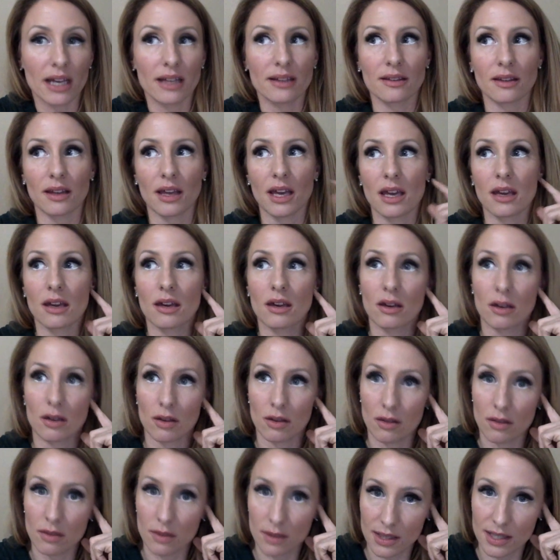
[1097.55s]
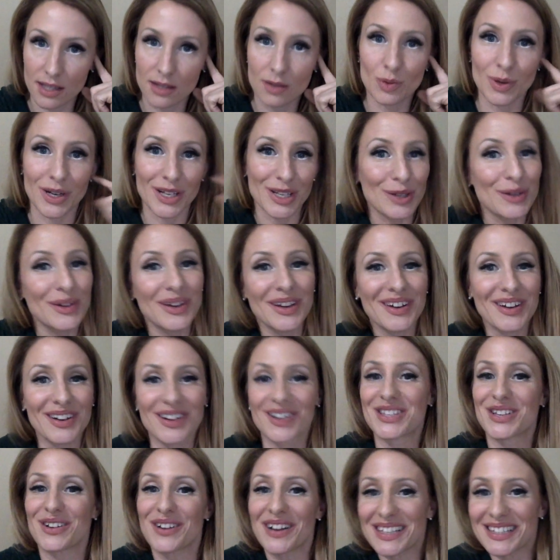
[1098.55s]
it's like this is what New
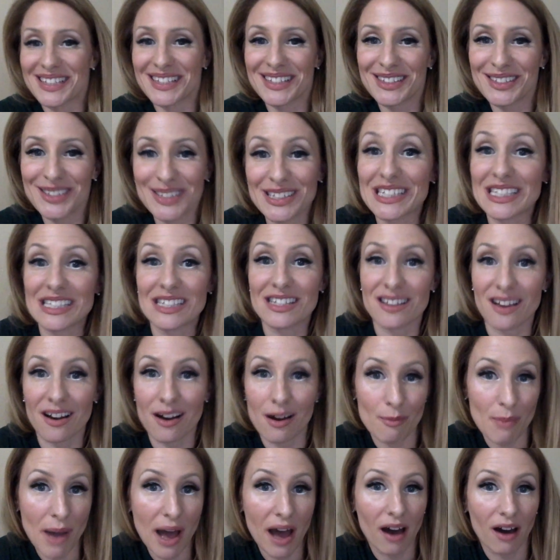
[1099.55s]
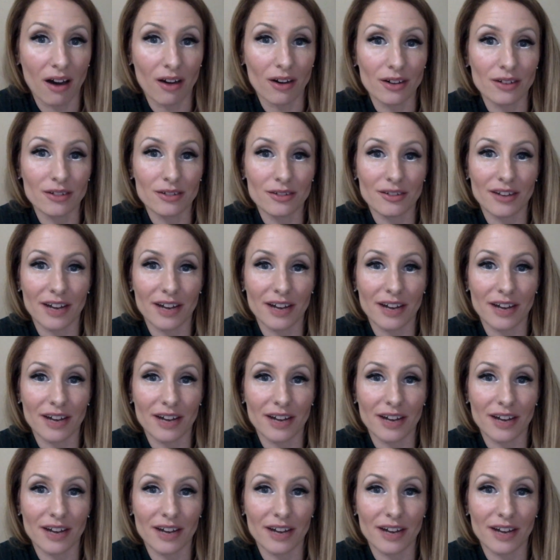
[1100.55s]
Year's resolutions are about,